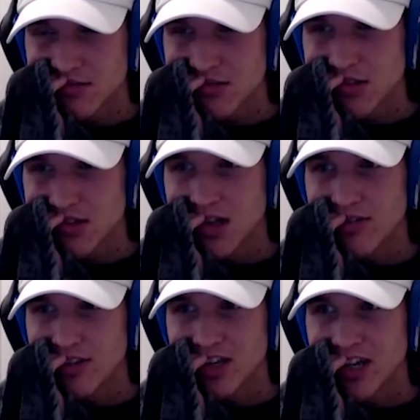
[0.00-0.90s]
the
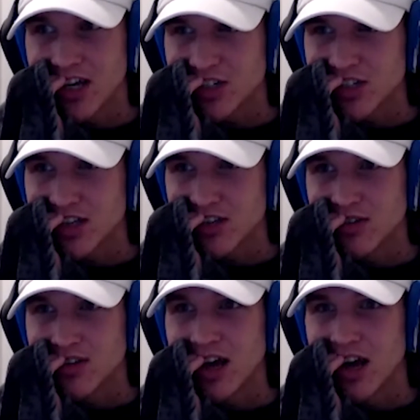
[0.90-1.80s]
love and connection that you
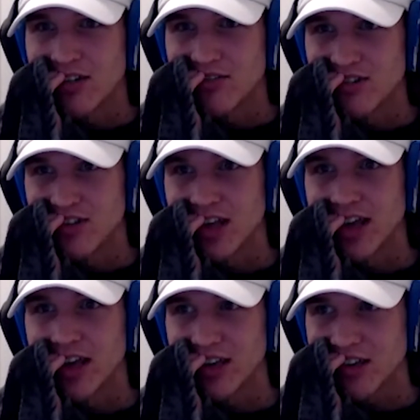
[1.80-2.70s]
can have for,
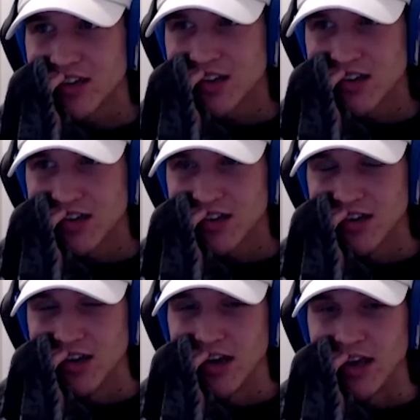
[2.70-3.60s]
like,
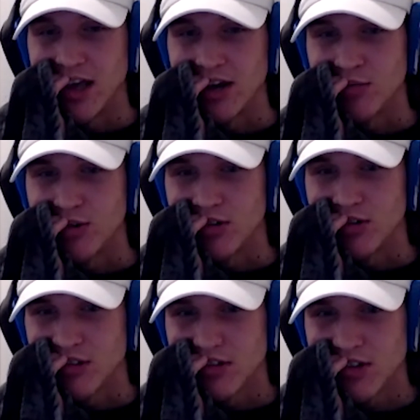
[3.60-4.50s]
an
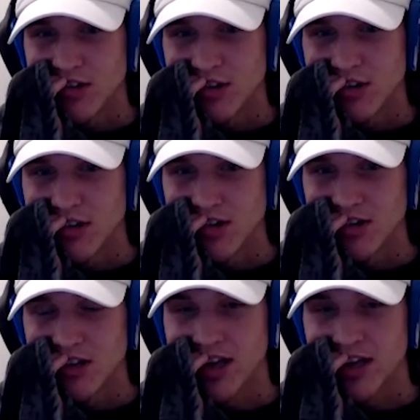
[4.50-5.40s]
animal or,
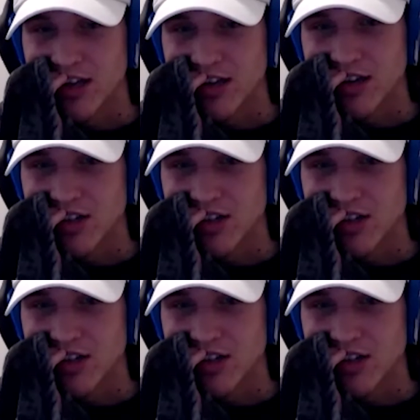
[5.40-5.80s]
like, a